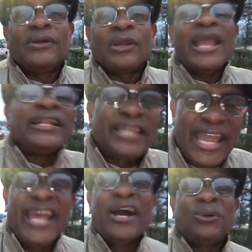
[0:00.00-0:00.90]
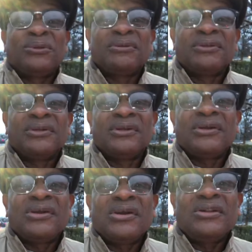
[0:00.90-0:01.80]
and killed,
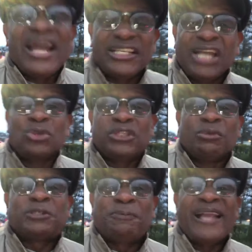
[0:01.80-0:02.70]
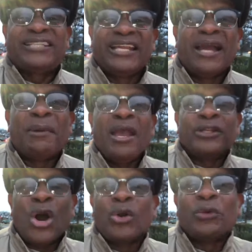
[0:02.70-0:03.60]
Let's show some respect to them.
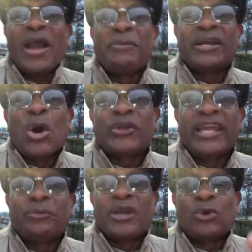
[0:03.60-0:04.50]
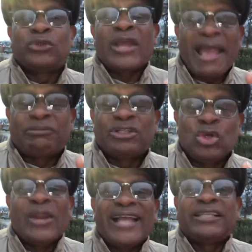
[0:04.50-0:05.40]
The only way we're going to get it, we're going to have to
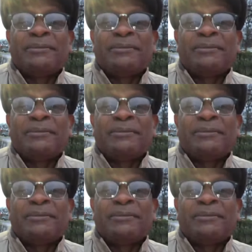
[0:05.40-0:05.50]
do like them